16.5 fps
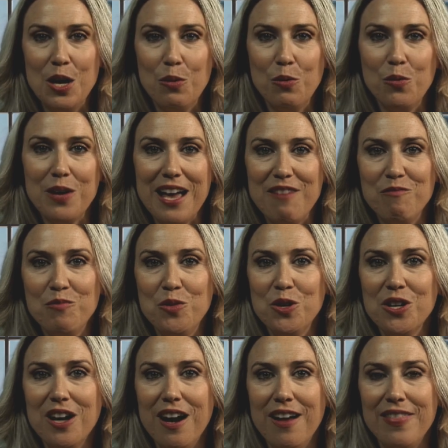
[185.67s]
Well, we have
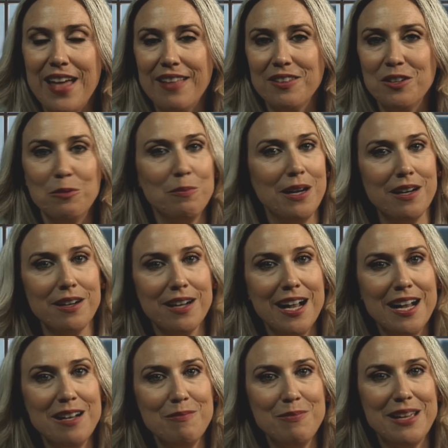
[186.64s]
more on that little bear
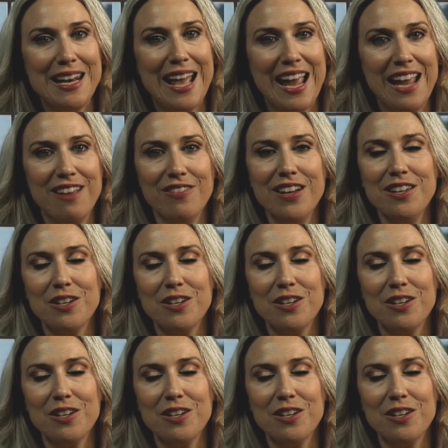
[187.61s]
cub in Ava.